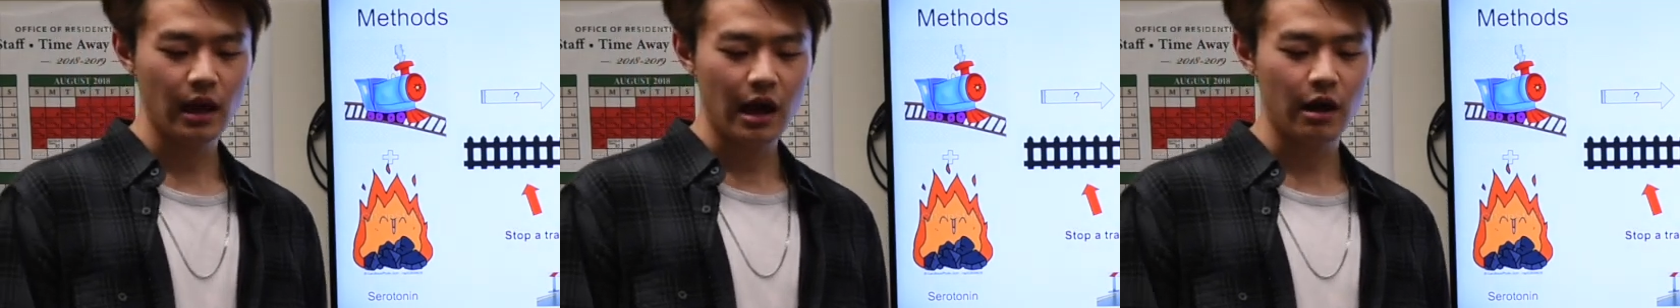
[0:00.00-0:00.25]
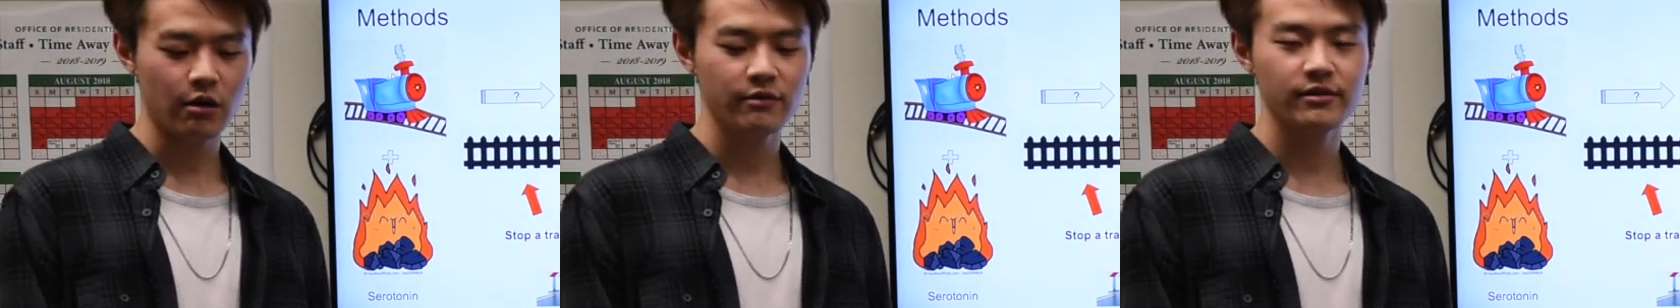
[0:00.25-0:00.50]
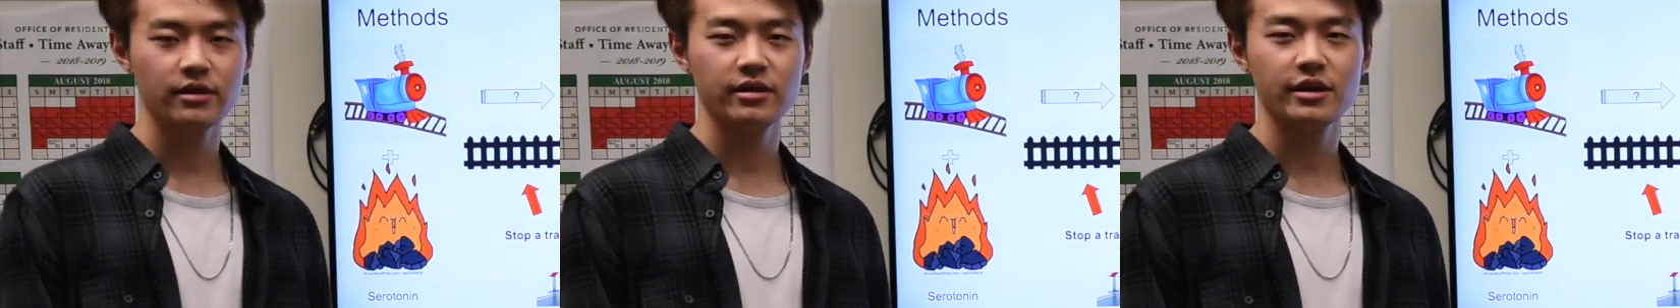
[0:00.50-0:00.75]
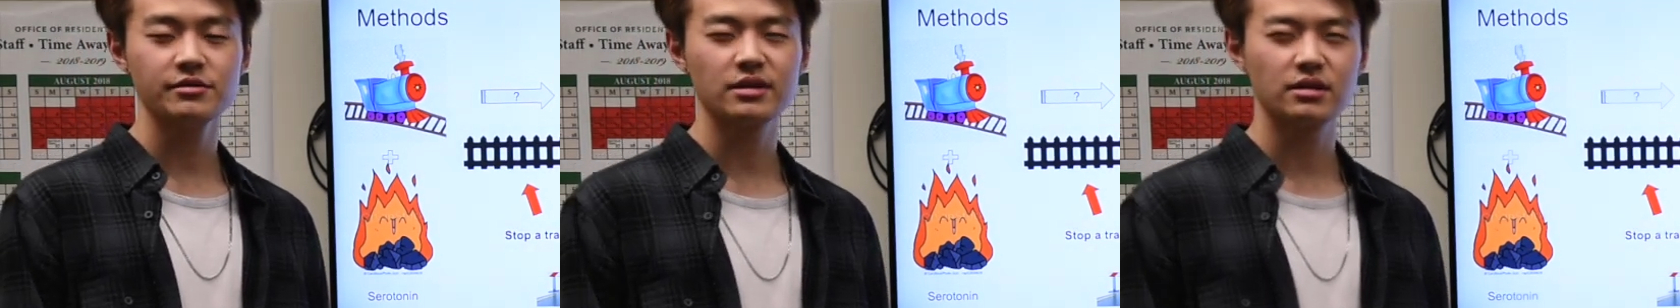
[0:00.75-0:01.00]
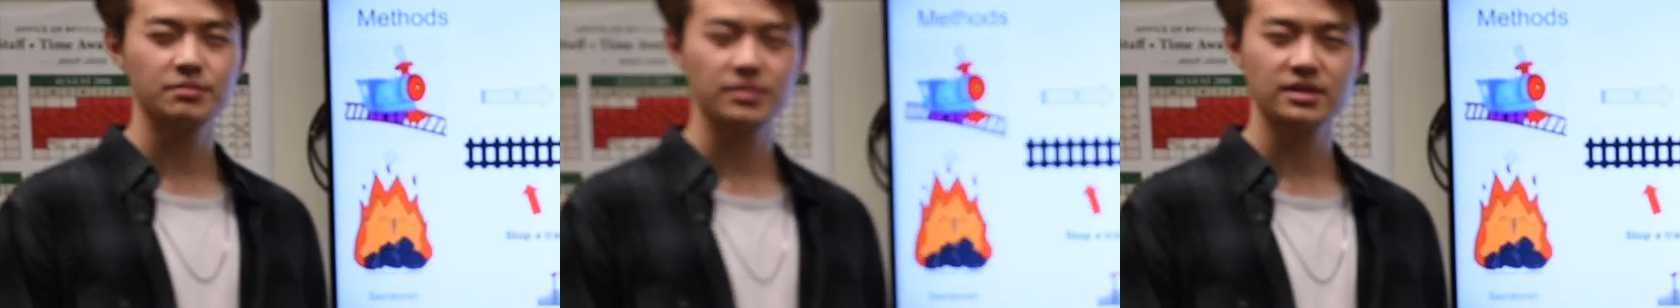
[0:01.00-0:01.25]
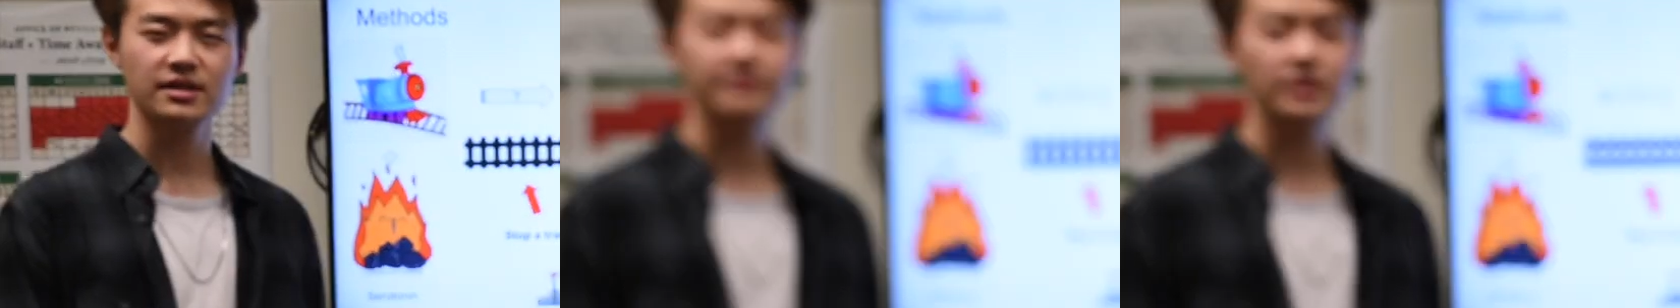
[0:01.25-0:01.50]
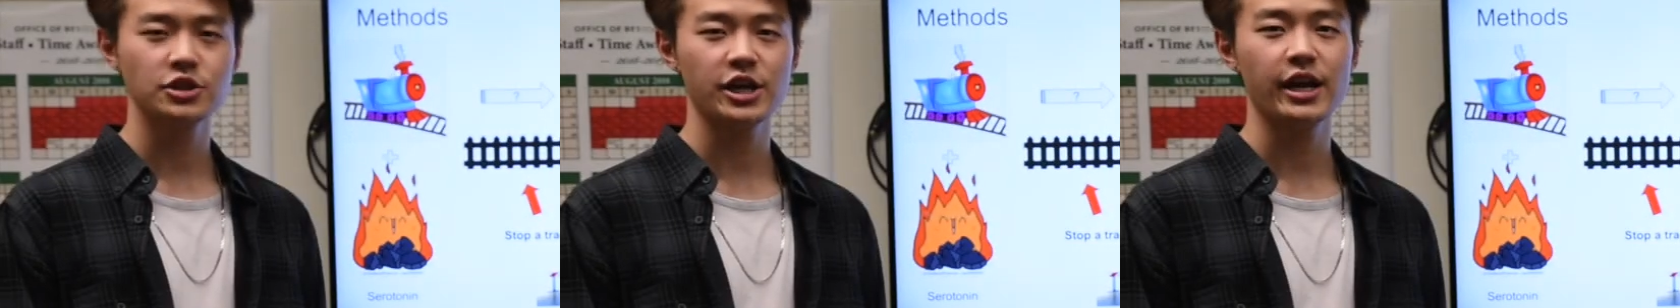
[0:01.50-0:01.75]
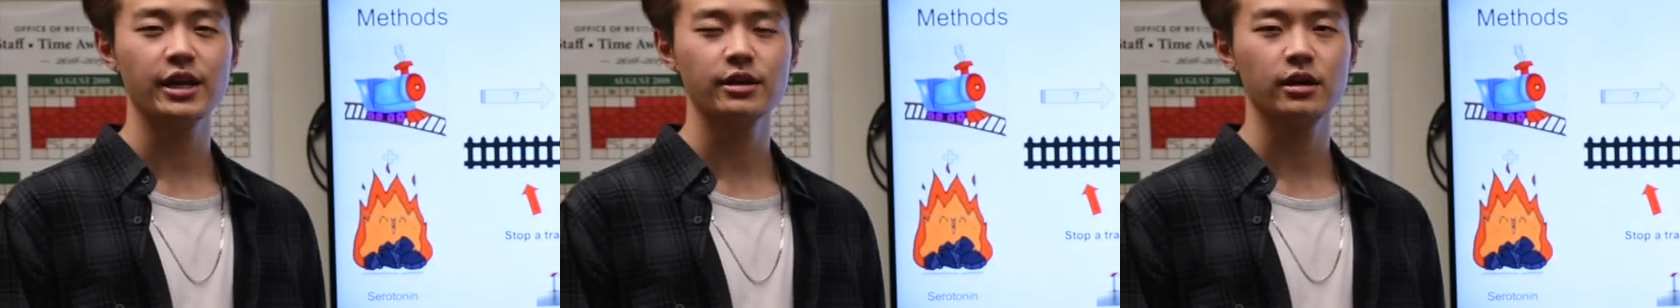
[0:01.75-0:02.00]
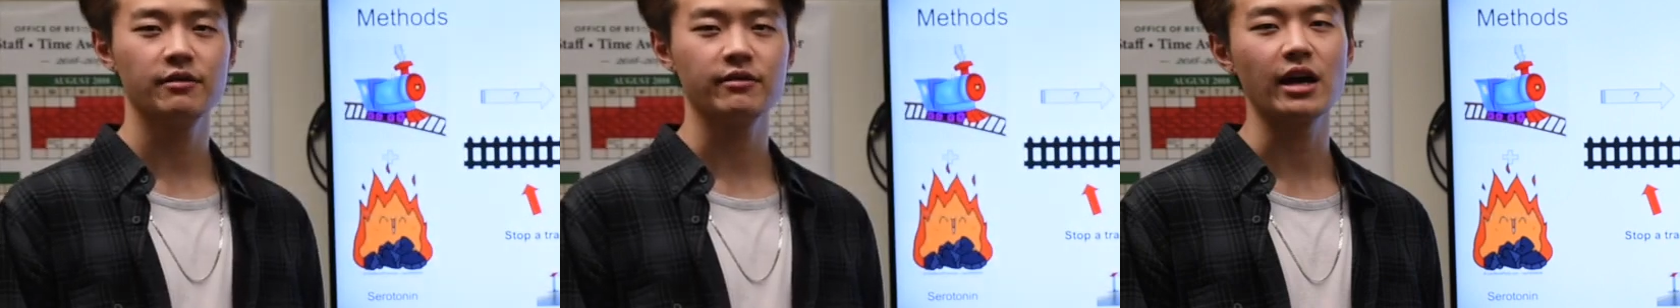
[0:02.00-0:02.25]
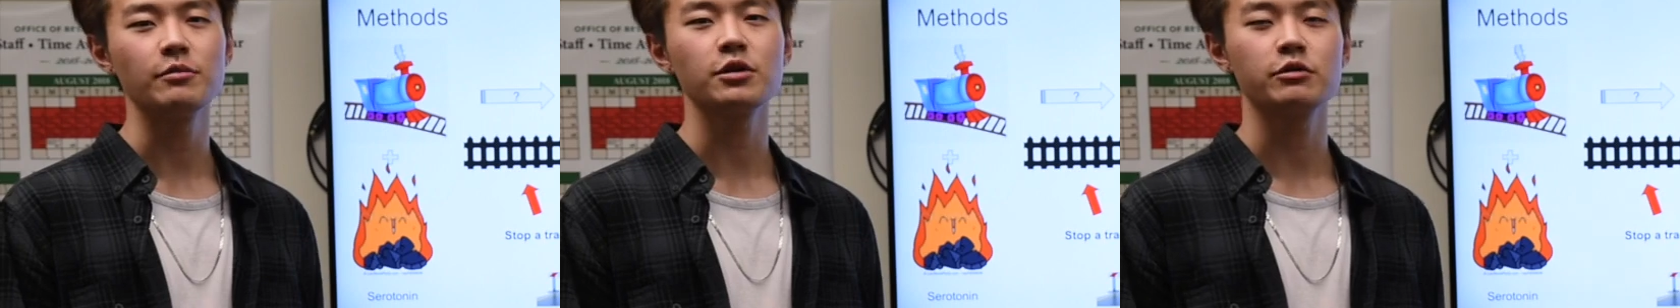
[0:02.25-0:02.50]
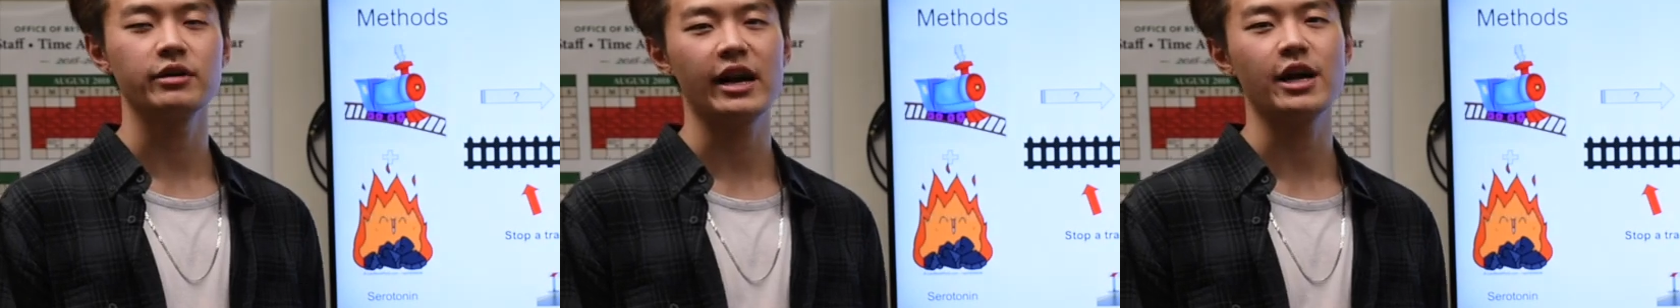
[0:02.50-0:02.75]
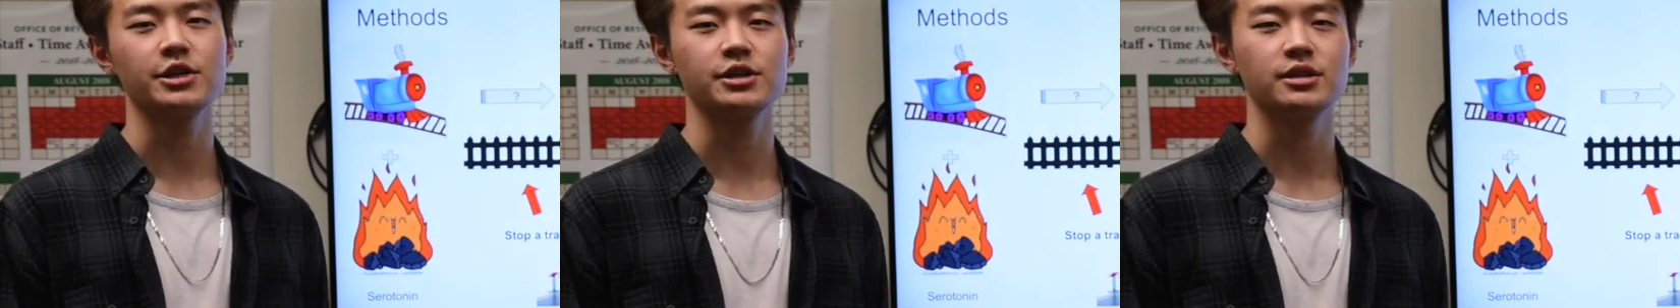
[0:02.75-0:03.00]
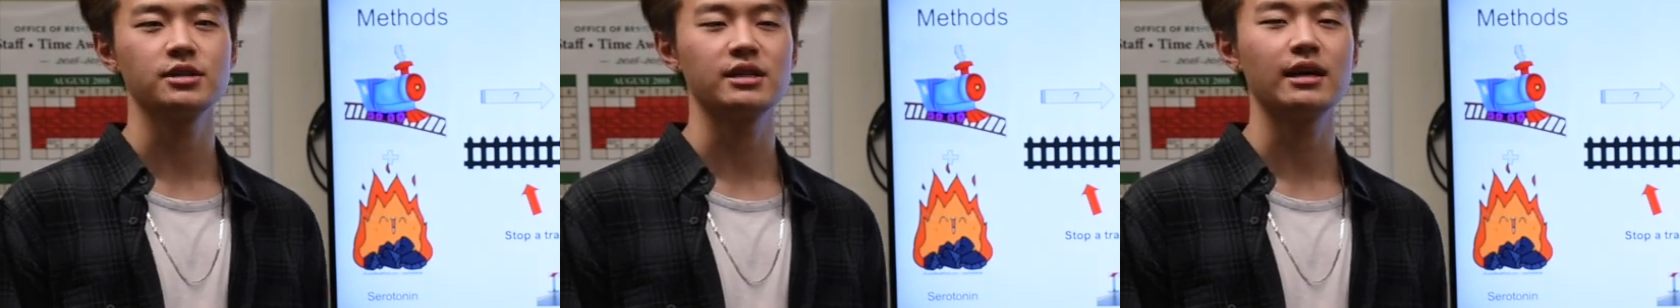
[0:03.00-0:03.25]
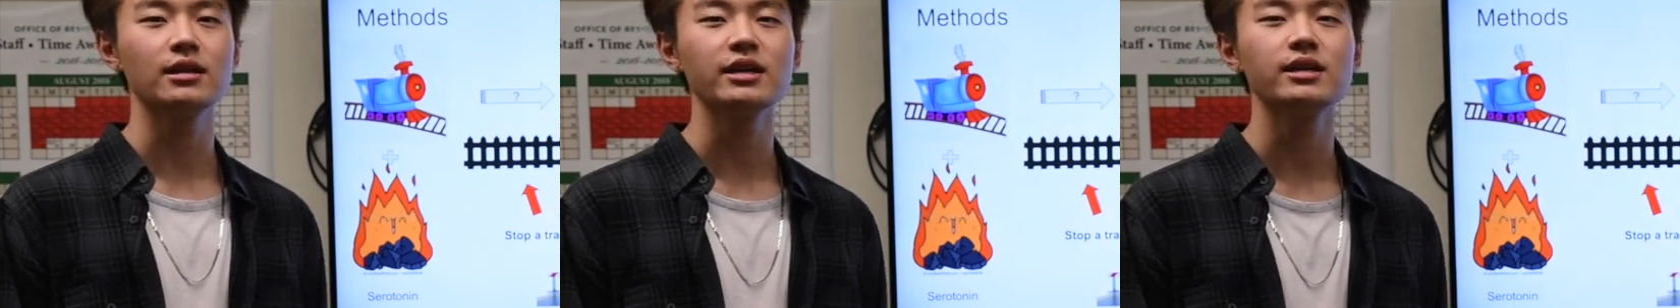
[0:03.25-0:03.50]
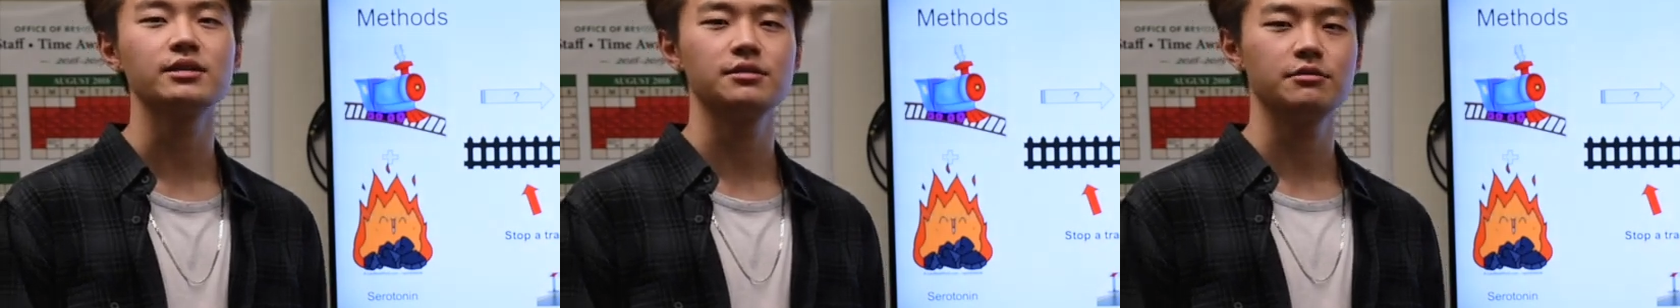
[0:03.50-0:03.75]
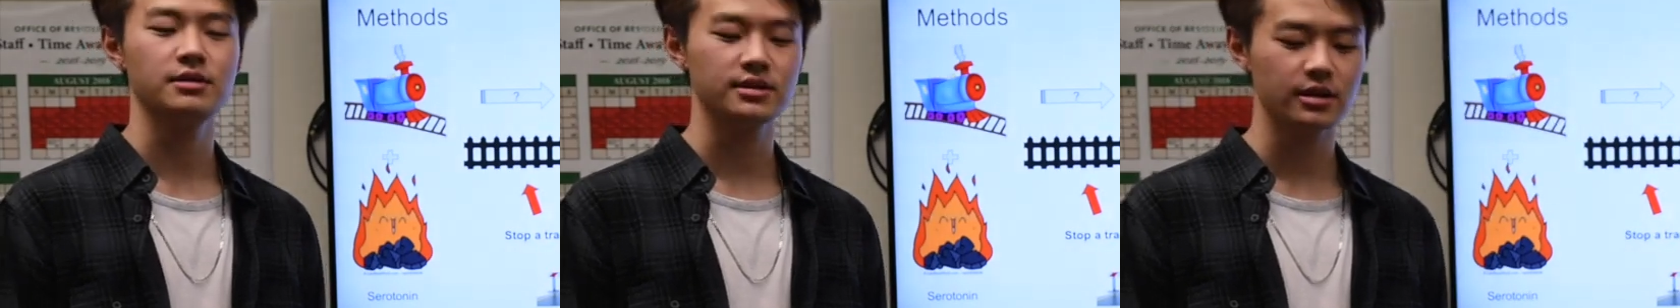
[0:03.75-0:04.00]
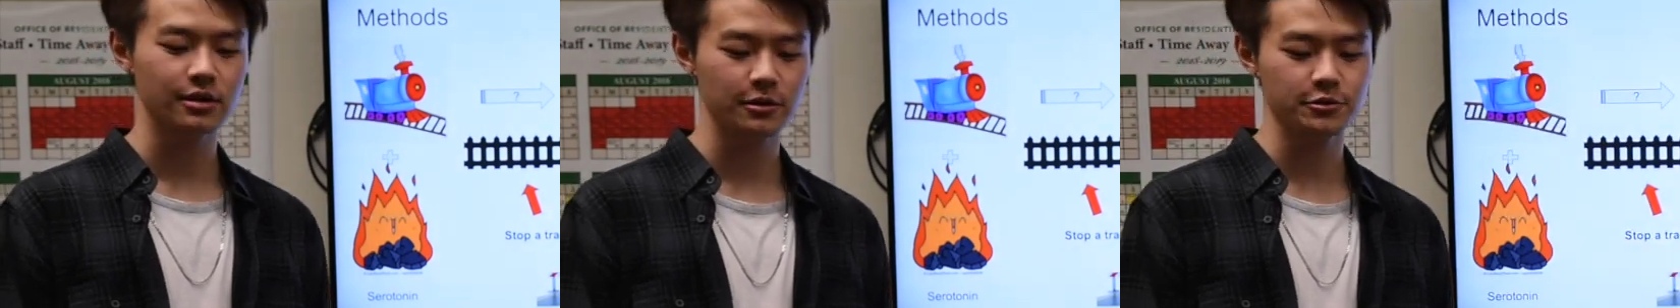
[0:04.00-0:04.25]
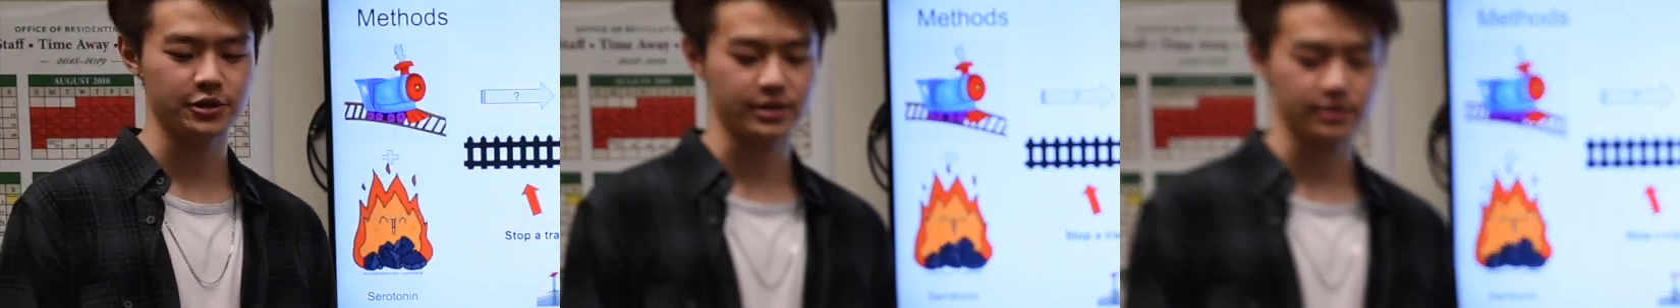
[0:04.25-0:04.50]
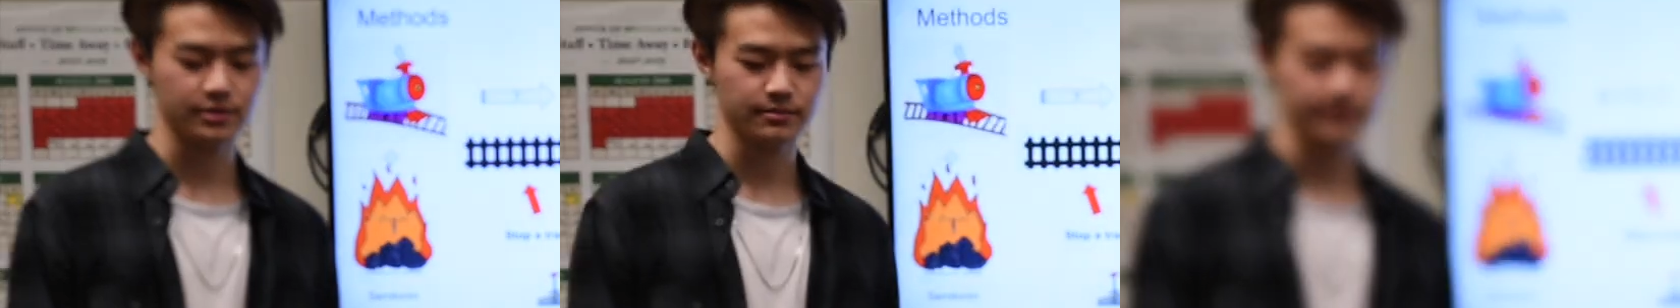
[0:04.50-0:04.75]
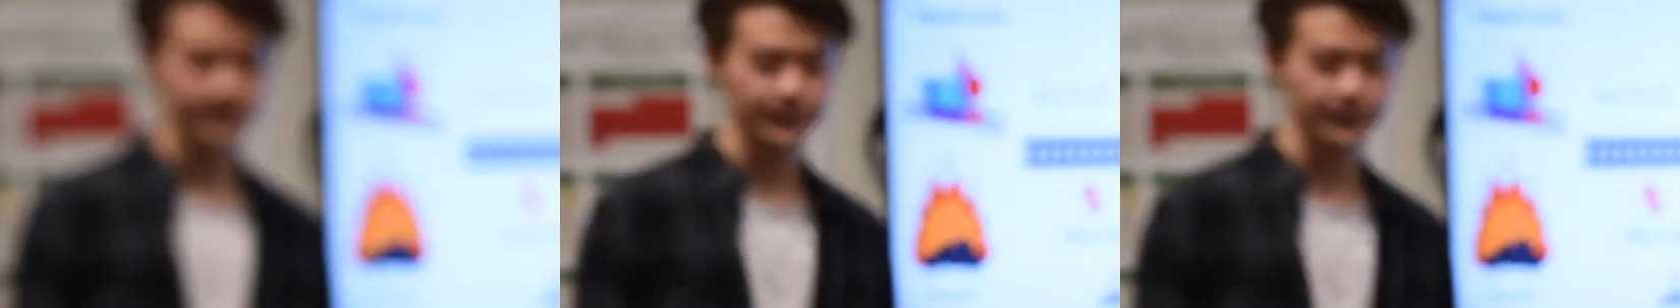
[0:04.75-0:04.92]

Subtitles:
However, there's a specific chain of chemical reactions that lead us to these conclusions.